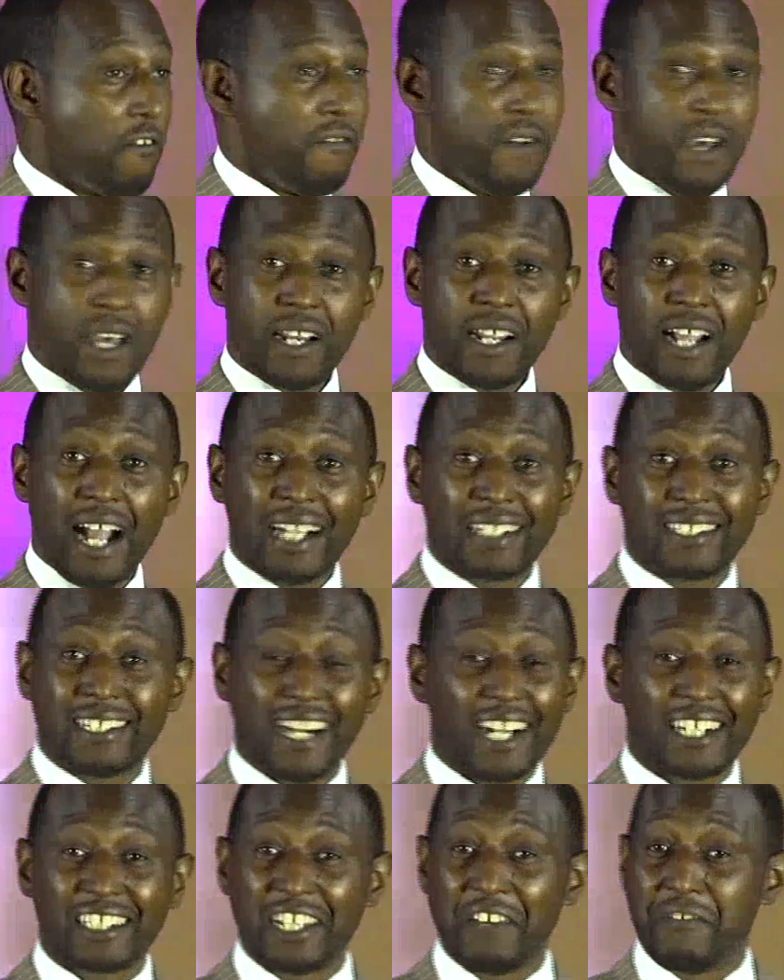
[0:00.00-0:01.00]
very
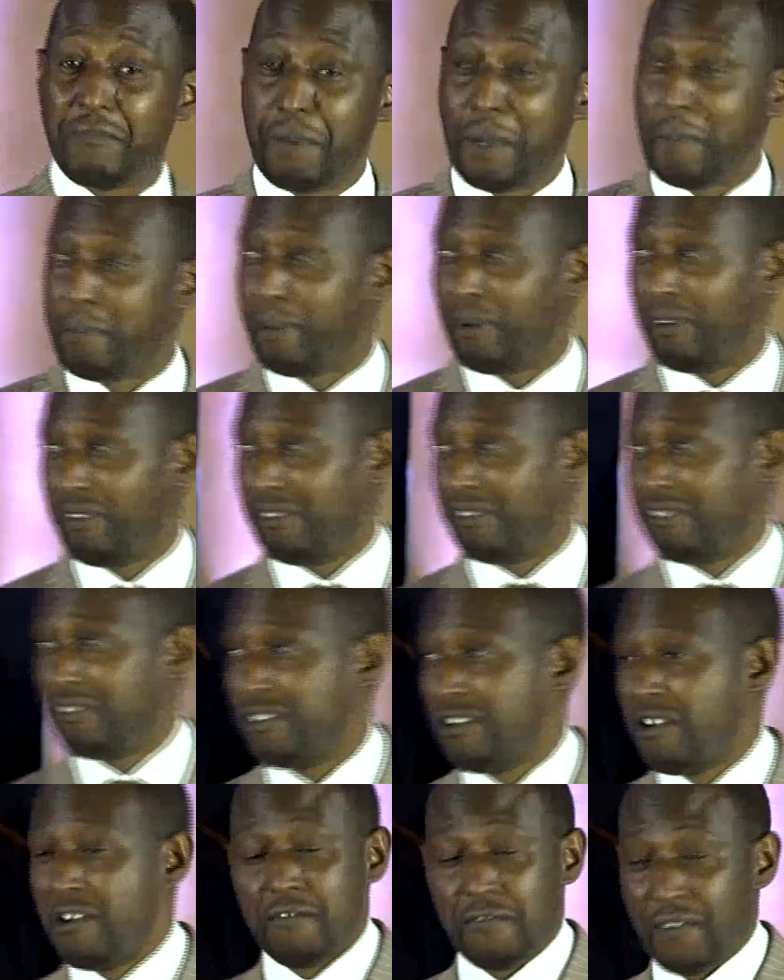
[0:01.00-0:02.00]
attractive people,
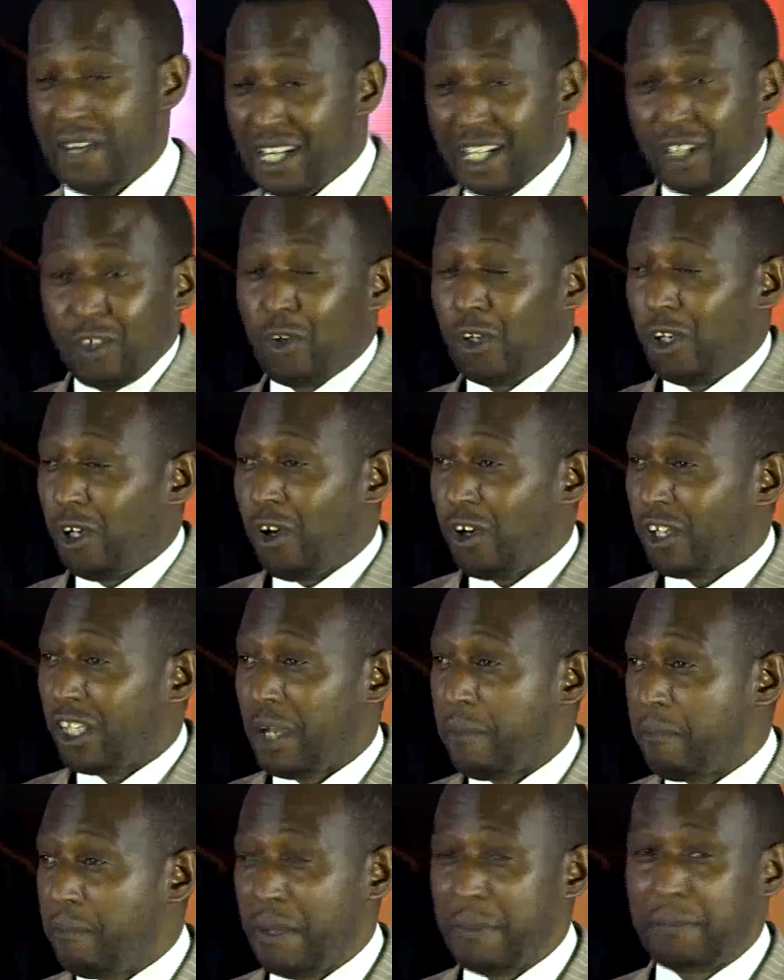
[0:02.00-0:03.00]
very good
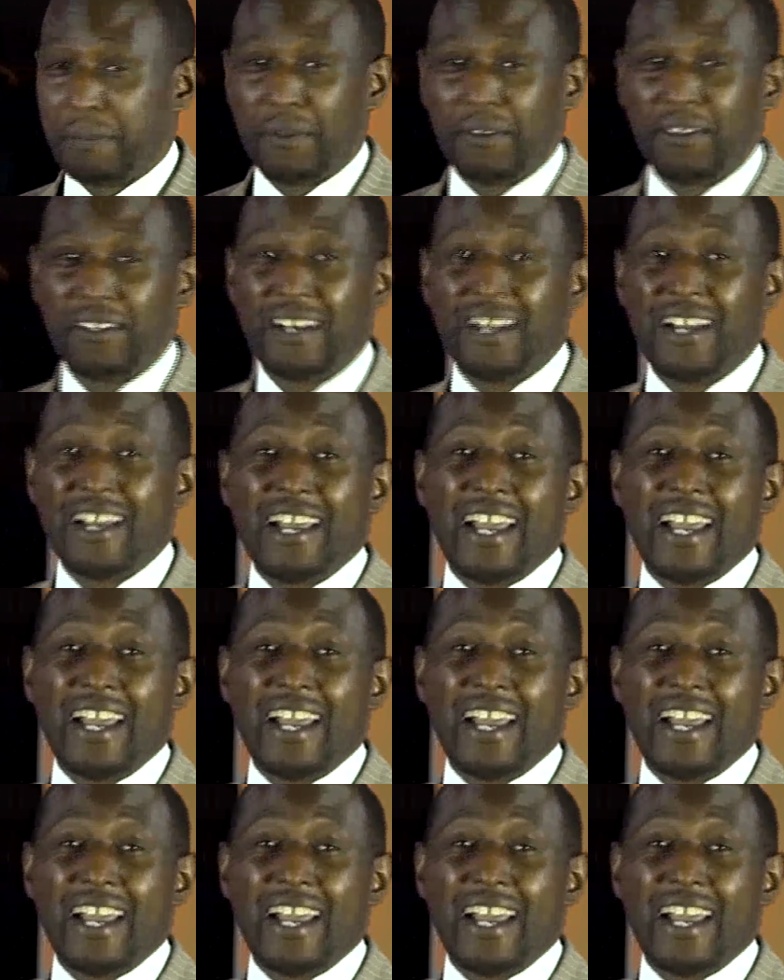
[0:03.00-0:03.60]
looking people,